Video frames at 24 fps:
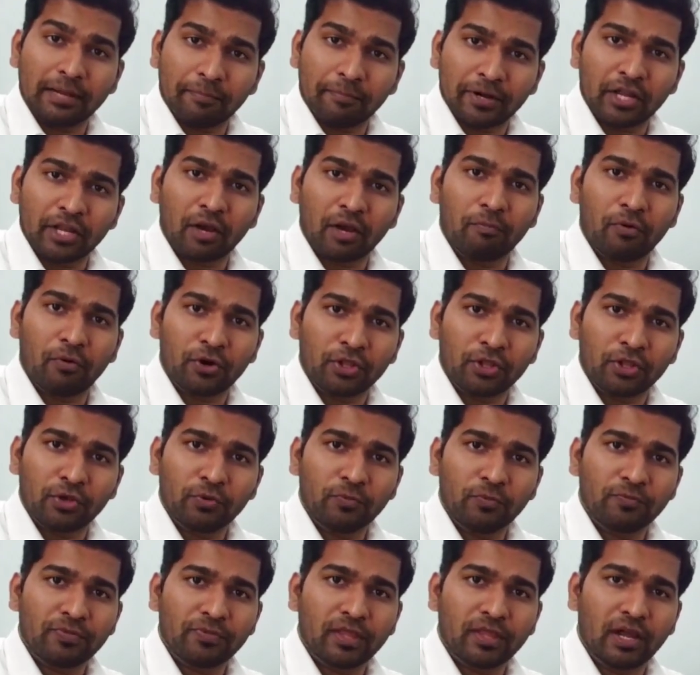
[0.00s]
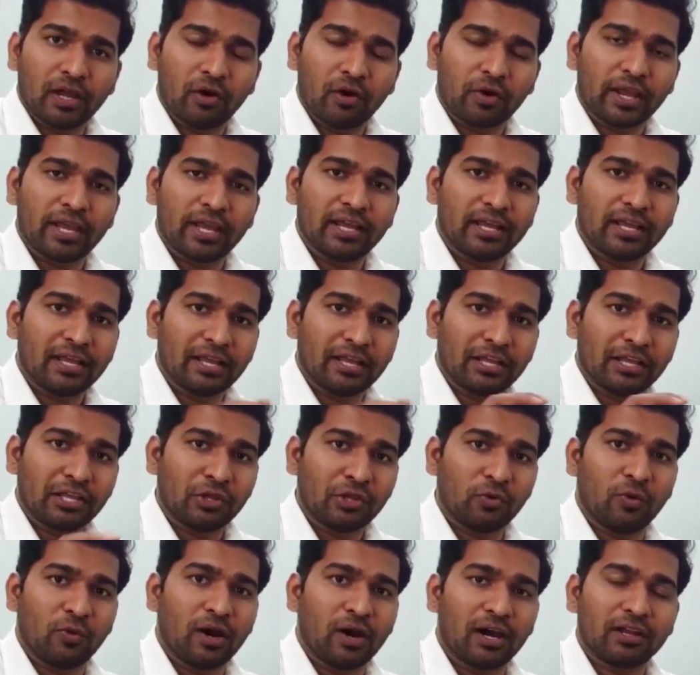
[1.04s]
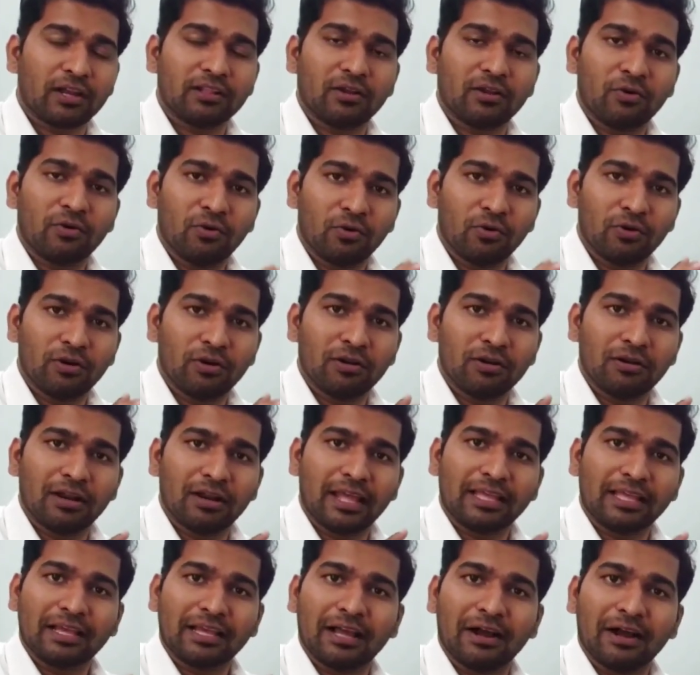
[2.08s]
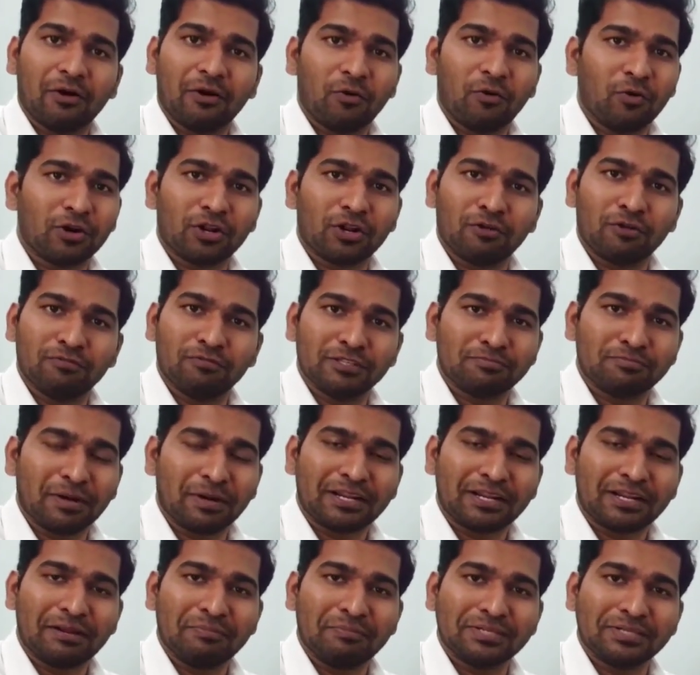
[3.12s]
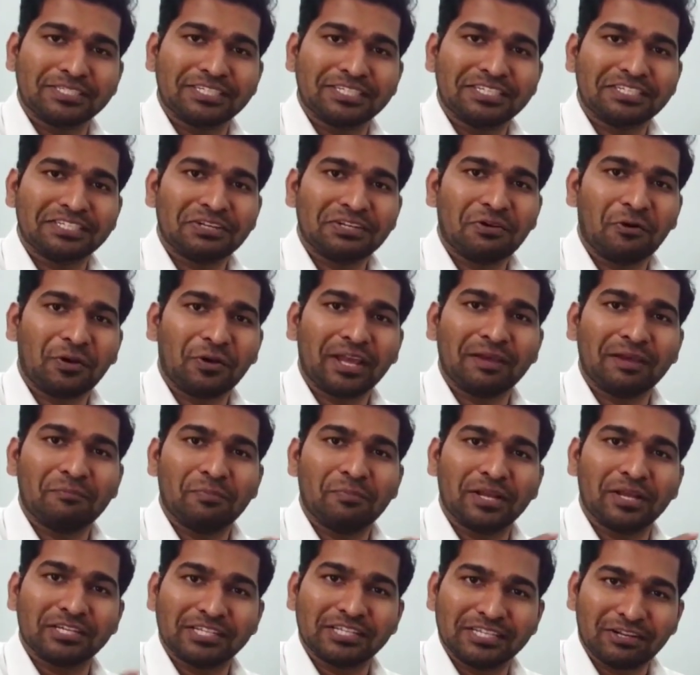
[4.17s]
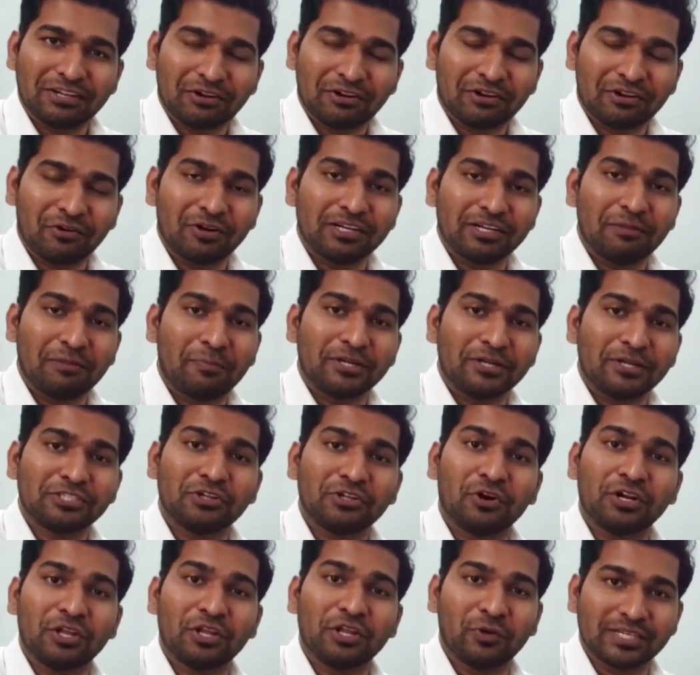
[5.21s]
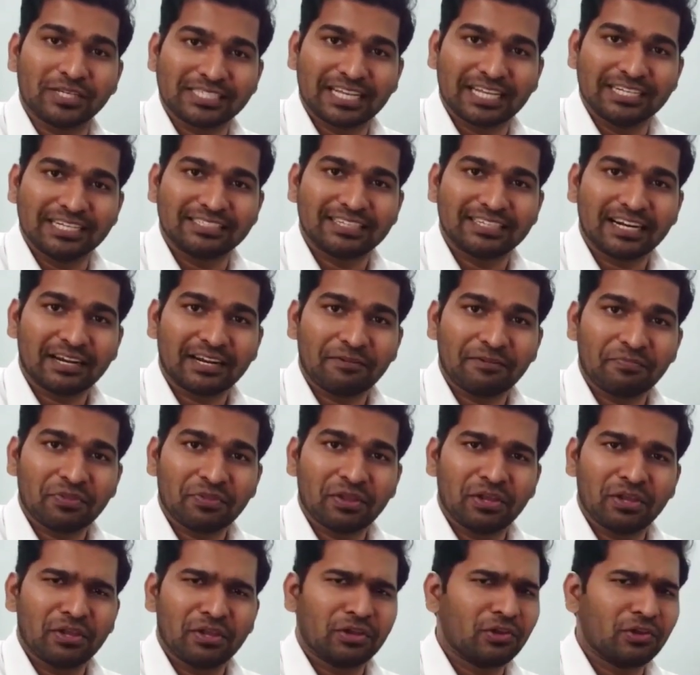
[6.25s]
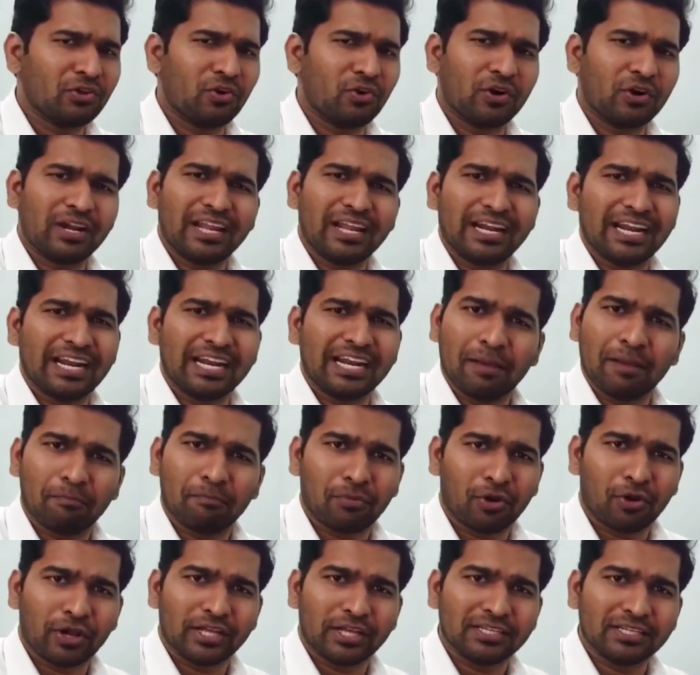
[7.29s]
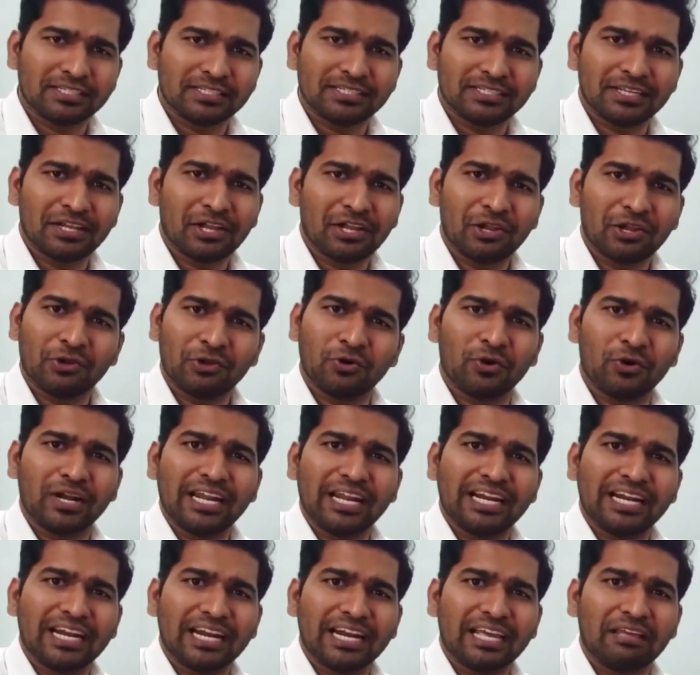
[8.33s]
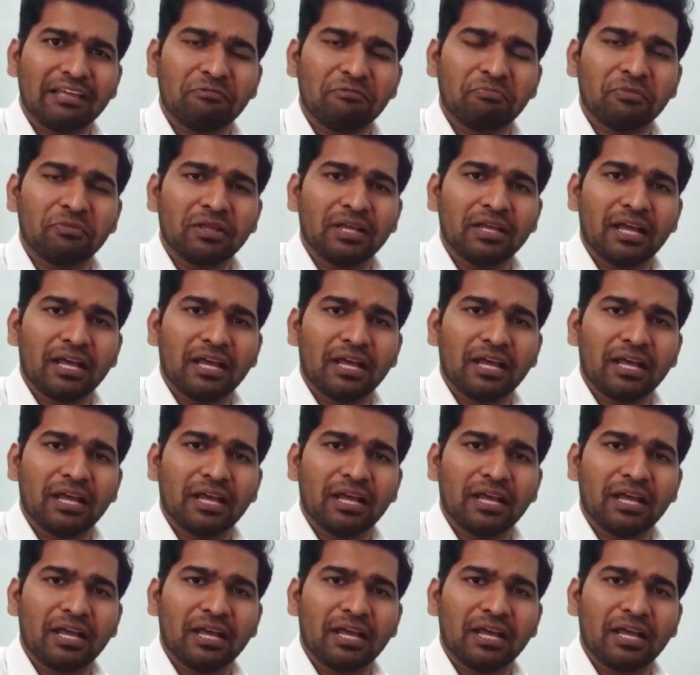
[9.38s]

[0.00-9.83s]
depending upon you. Okay, you are the whole owner of this particular business. Okay, it all depends on your skill set. You don't need any employees. You don't need any